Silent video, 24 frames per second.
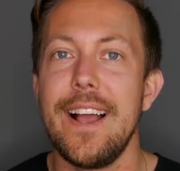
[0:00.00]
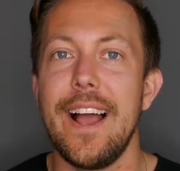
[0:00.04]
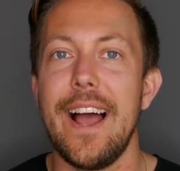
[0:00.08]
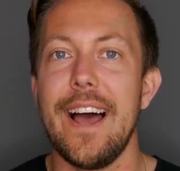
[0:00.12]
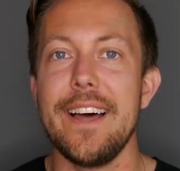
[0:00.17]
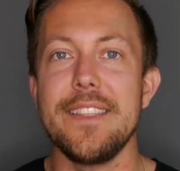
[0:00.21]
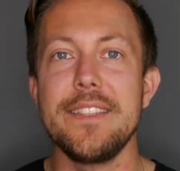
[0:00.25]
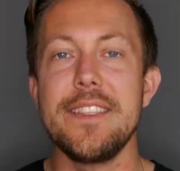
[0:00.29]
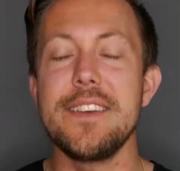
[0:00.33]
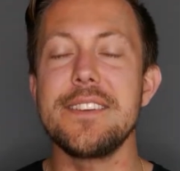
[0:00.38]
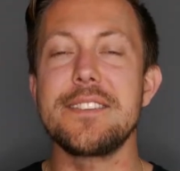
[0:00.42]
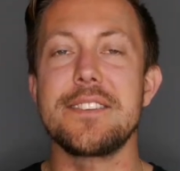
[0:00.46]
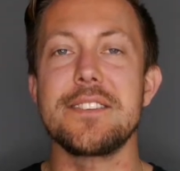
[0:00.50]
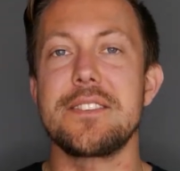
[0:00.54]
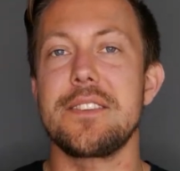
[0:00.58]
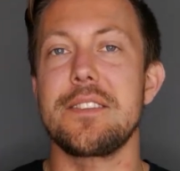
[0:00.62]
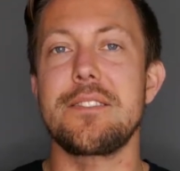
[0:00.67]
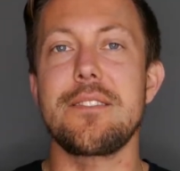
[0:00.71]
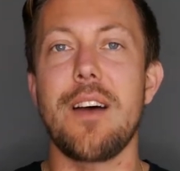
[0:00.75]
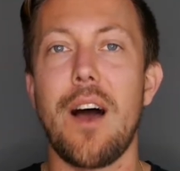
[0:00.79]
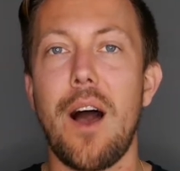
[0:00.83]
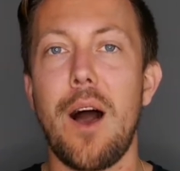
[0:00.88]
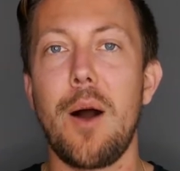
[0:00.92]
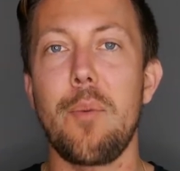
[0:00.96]
And this is a
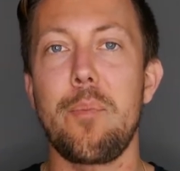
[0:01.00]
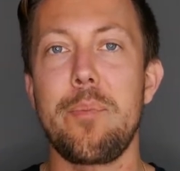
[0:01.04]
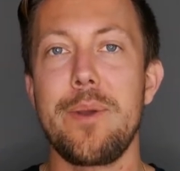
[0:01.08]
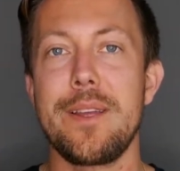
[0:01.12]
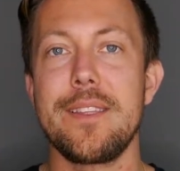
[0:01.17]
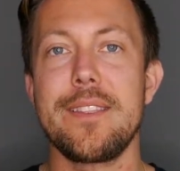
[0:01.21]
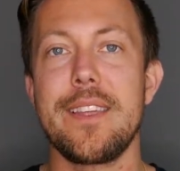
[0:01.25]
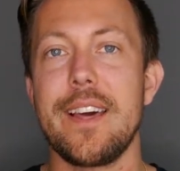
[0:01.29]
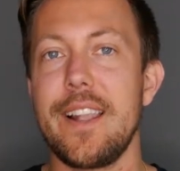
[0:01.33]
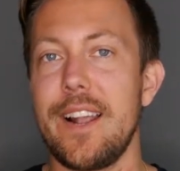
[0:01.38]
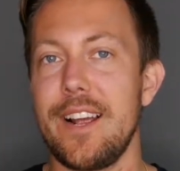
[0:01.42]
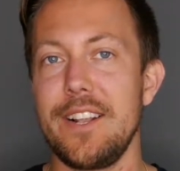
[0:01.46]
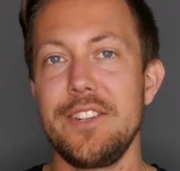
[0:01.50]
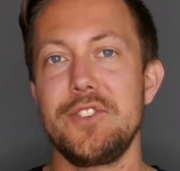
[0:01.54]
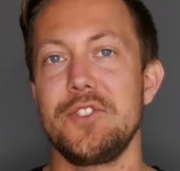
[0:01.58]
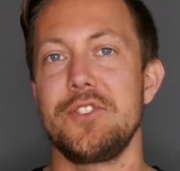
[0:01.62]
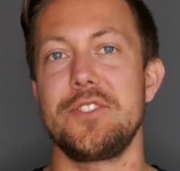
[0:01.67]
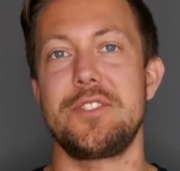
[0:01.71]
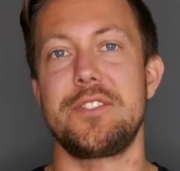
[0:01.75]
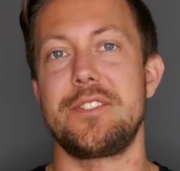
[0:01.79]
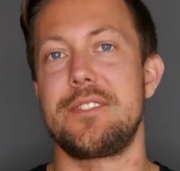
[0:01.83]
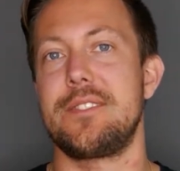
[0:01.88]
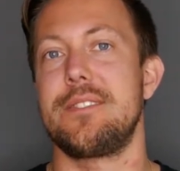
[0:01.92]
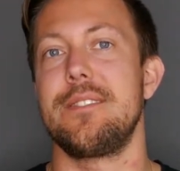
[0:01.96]
topic that I
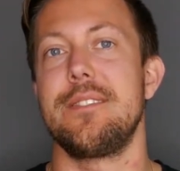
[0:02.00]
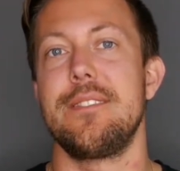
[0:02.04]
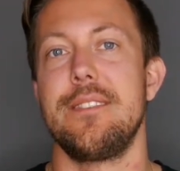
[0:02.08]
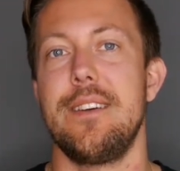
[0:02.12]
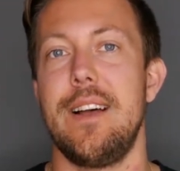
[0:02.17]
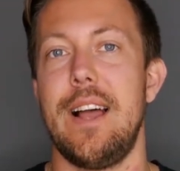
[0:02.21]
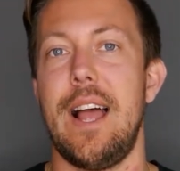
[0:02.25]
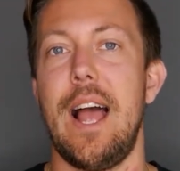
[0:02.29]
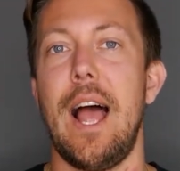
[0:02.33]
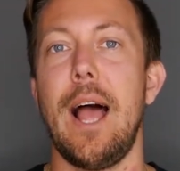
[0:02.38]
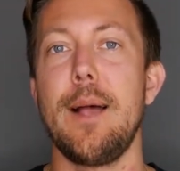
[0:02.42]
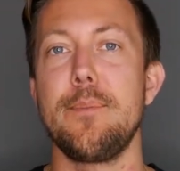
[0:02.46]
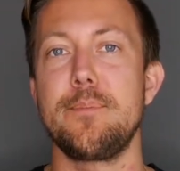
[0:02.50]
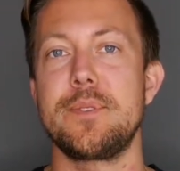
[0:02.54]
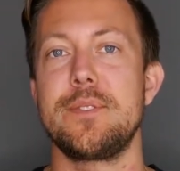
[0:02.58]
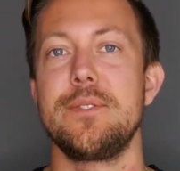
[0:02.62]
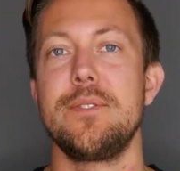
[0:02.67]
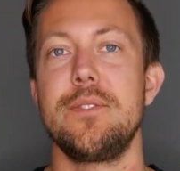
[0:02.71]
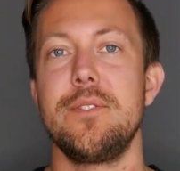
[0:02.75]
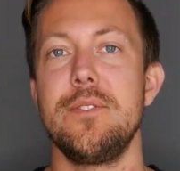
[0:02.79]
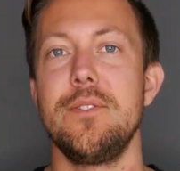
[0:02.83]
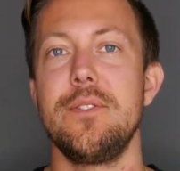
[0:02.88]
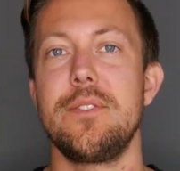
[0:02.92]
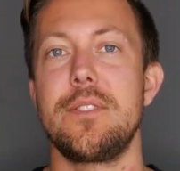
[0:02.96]
just
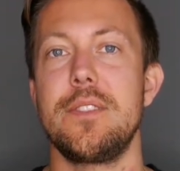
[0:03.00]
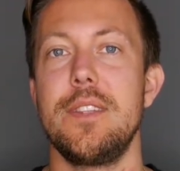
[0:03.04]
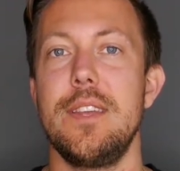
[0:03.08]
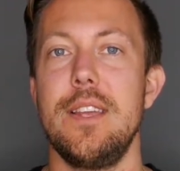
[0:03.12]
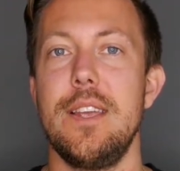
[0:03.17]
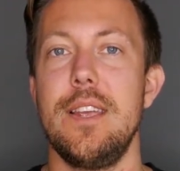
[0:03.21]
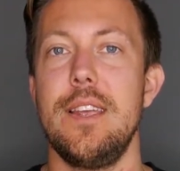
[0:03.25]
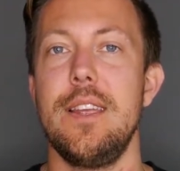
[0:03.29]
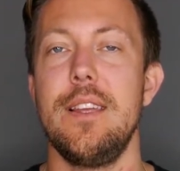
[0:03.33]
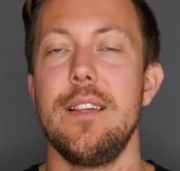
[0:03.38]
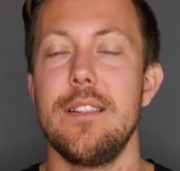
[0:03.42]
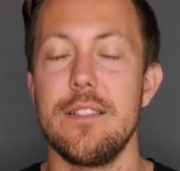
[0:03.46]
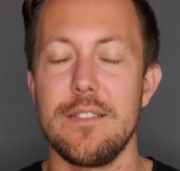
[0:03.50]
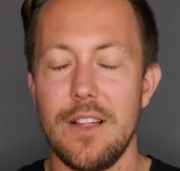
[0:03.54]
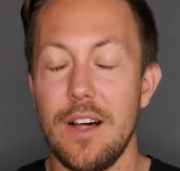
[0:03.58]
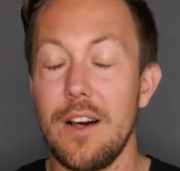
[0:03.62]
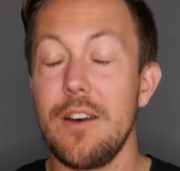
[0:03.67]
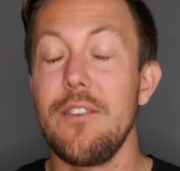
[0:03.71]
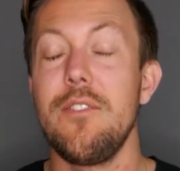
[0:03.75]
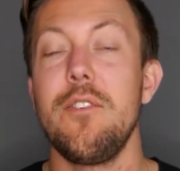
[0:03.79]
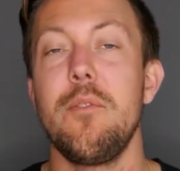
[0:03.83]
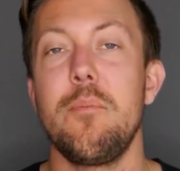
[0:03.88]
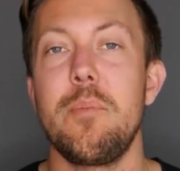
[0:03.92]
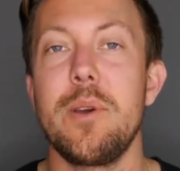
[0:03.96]
absolutely
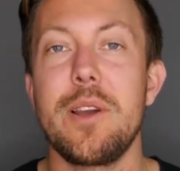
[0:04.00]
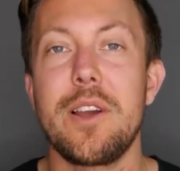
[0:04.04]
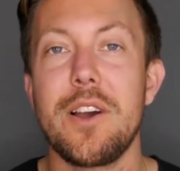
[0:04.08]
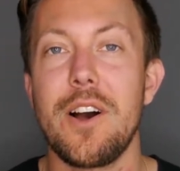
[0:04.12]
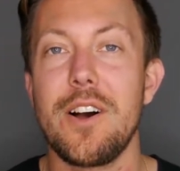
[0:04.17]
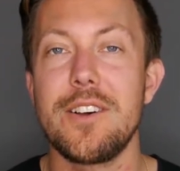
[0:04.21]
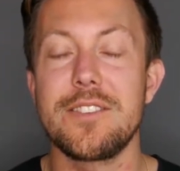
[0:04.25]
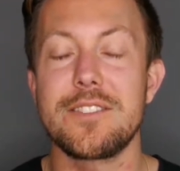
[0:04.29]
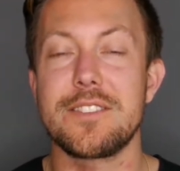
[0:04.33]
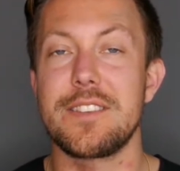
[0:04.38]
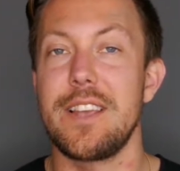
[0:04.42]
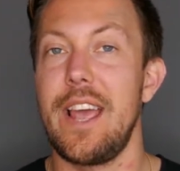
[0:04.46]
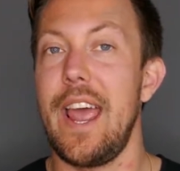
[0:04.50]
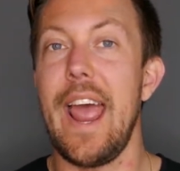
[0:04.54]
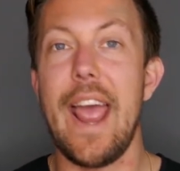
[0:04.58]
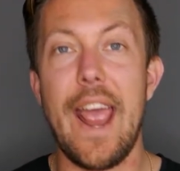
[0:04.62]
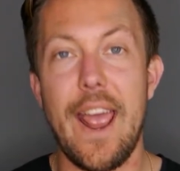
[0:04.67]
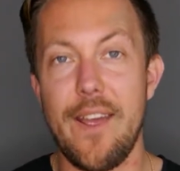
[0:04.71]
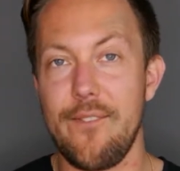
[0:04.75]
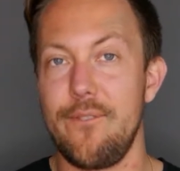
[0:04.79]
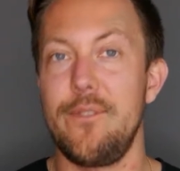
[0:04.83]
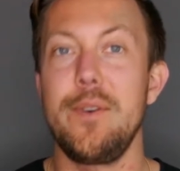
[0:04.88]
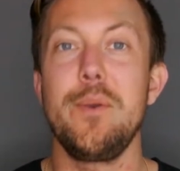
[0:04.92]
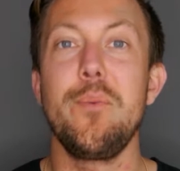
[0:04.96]
love because
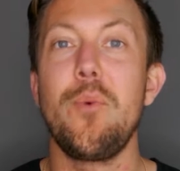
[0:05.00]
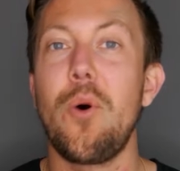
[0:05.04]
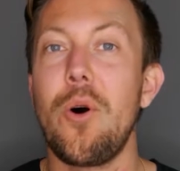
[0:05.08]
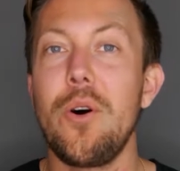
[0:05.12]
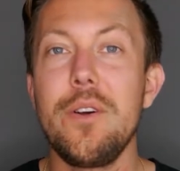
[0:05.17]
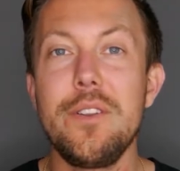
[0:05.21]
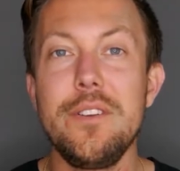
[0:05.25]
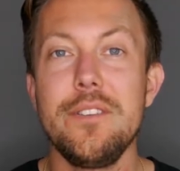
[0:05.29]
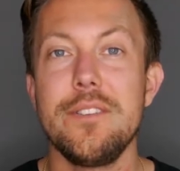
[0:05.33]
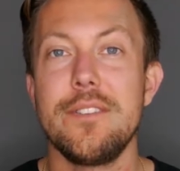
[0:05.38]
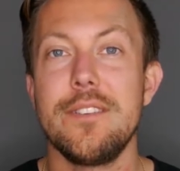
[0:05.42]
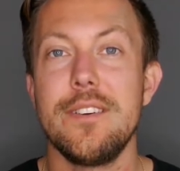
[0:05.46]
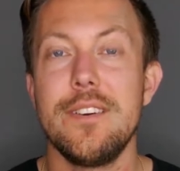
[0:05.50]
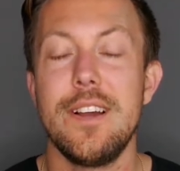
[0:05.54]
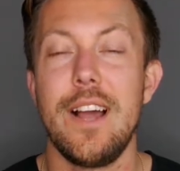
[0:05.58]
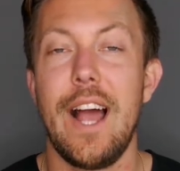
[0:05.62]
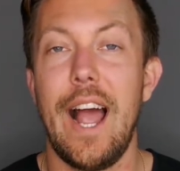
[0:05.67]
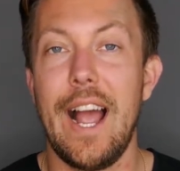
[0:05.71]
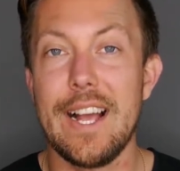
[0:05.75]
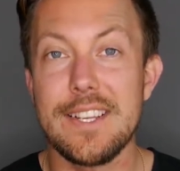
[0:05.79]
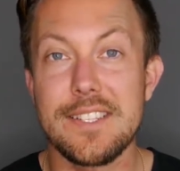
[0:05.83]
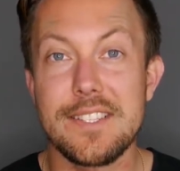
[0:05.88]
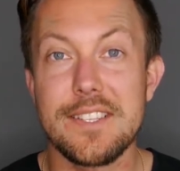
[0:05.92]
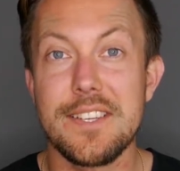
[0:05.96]
everyone
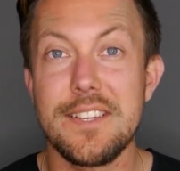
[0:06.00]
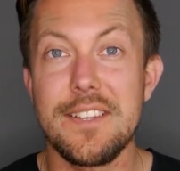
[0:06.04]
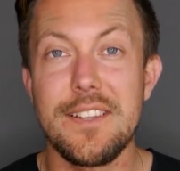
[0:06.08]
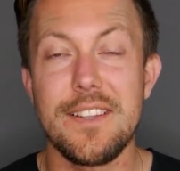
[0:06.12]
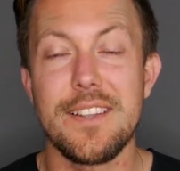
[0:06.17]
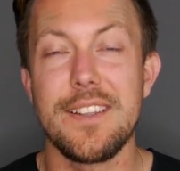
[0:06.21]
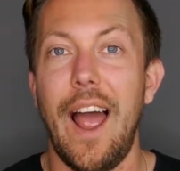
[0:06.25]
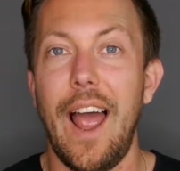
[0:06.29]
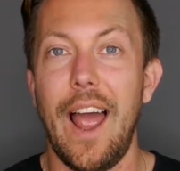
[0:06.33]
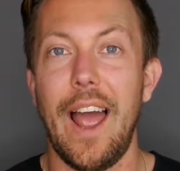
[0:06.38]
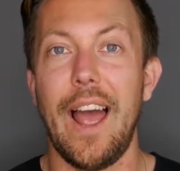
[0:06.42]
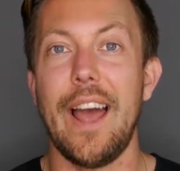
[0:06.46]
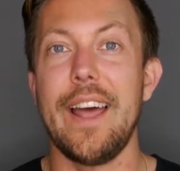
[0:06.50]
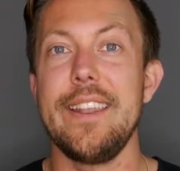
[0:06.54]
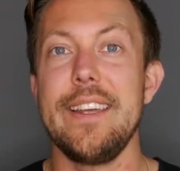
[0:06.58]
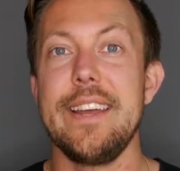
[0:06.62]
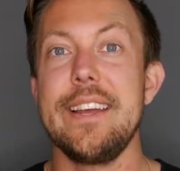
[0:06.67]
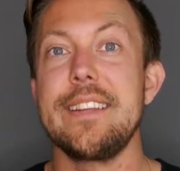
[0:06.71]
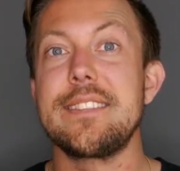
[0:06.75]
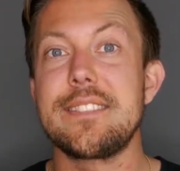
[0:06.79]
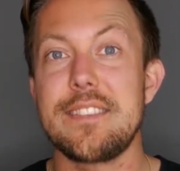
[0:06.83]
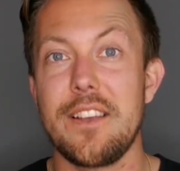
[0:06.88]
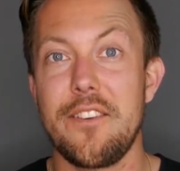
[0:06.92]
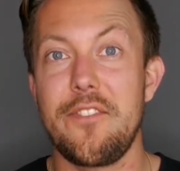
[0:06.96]
has it and
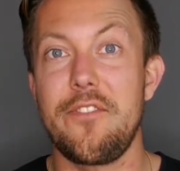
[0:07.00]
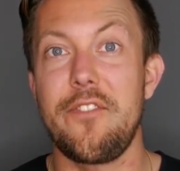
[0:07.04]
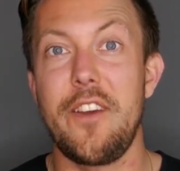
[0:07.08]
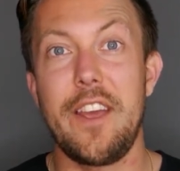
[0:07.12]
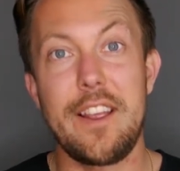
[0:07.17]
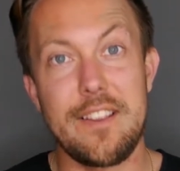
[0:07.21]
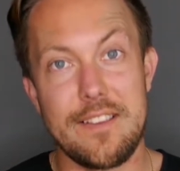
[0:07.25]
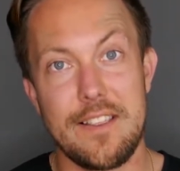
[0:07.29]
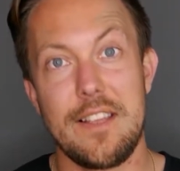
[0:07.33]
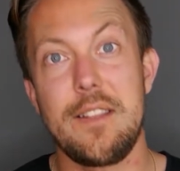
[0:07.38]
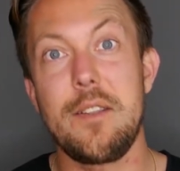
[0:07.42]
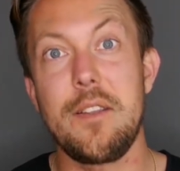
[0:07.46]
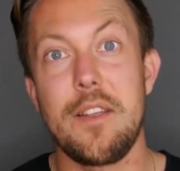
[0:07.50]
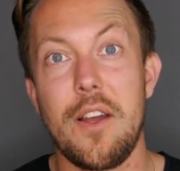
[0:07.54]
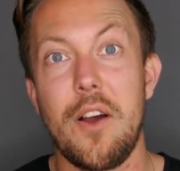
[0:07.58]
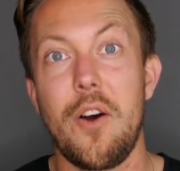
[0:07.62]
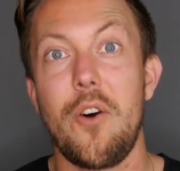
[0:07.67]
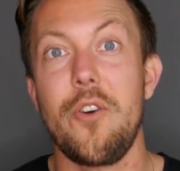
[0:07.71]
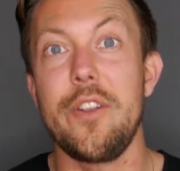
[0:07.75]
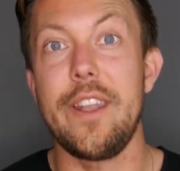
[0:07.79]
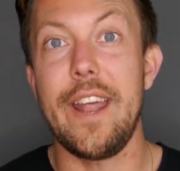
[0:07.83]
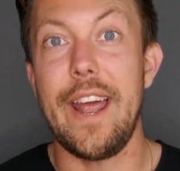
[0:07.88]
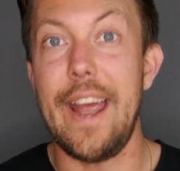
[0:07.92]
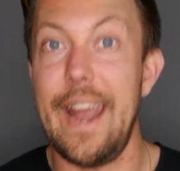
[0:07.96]
it's affected
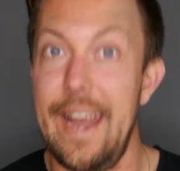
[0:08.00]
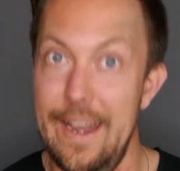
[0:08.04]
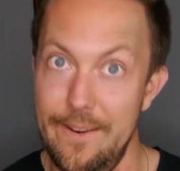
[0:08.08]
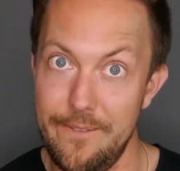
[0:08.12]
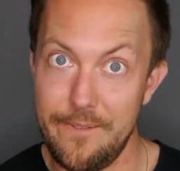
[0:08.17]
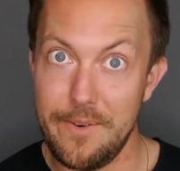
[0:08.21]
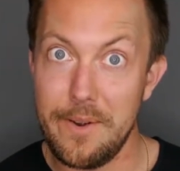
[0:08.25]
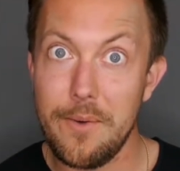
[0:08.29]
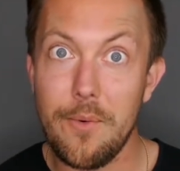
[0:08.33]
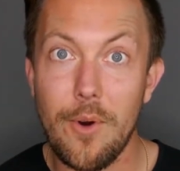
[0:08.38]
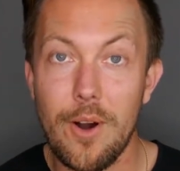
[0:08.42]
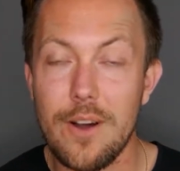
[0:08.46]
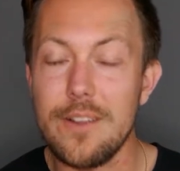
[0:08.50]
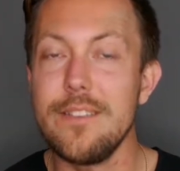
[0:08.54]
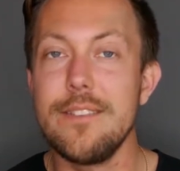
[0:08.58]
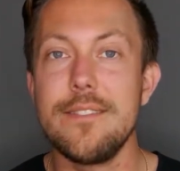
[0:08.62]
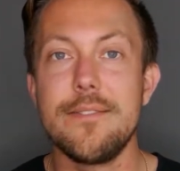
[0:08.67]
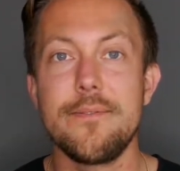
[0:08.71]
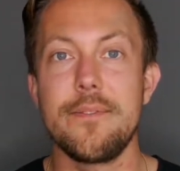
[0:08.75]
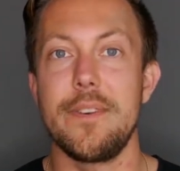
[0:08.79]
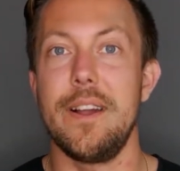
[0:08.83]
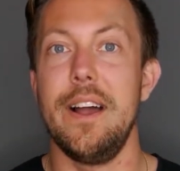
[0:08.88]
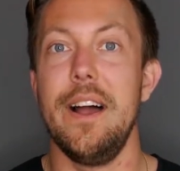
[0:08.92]
on everyone.